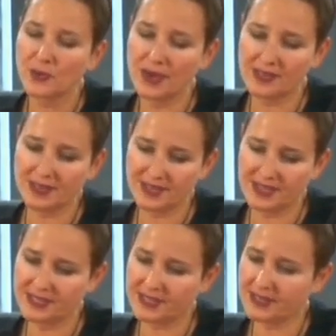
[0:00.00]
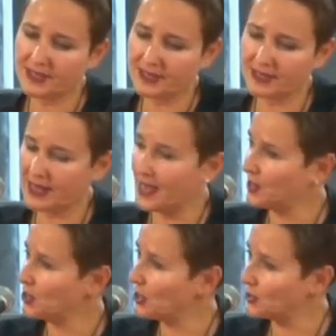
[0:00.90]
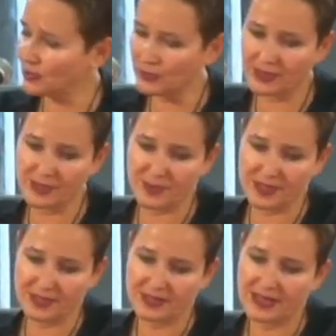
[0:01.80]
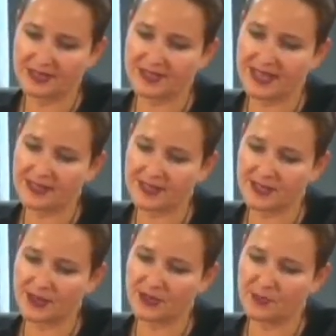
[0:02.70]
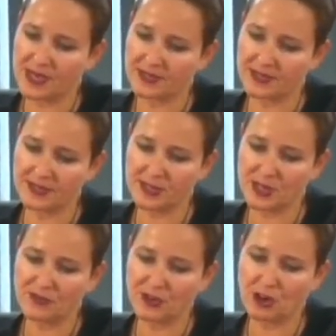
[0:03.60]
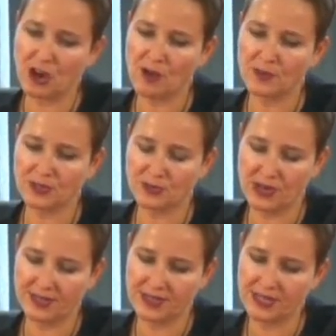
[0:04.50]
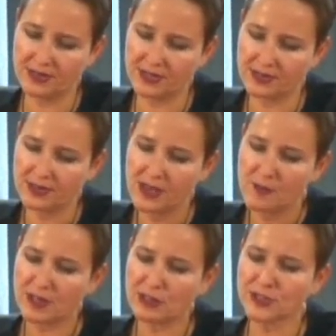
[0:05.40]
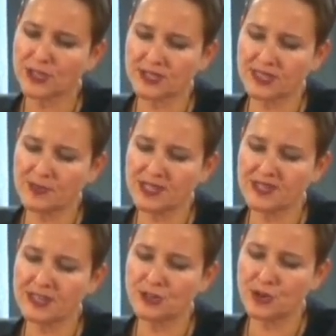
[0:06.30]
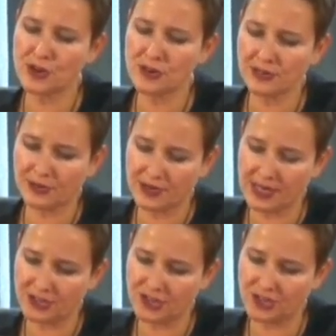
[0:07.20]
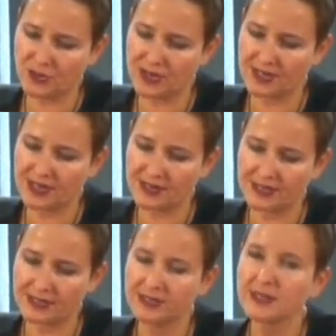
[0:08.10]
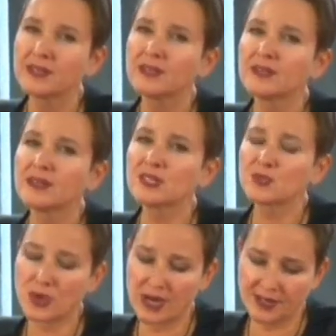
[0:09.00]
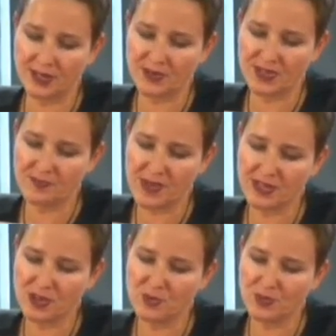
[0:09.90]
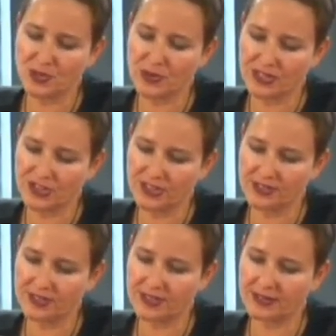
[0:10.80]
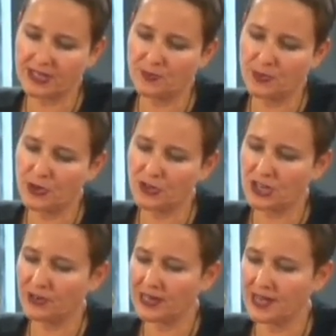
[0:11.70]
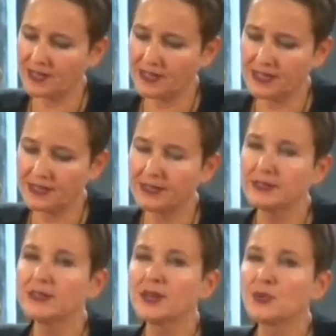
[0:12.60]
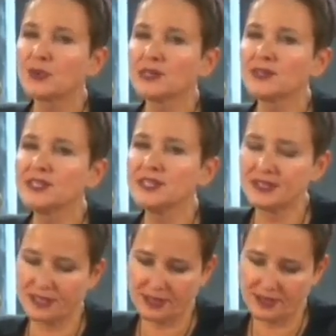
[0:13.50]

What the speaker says: Whether these can not only be assessed on the basis of a common criterion, but also exhibit an internal connection to one another, is one of the many open questions that the approach outlined here will need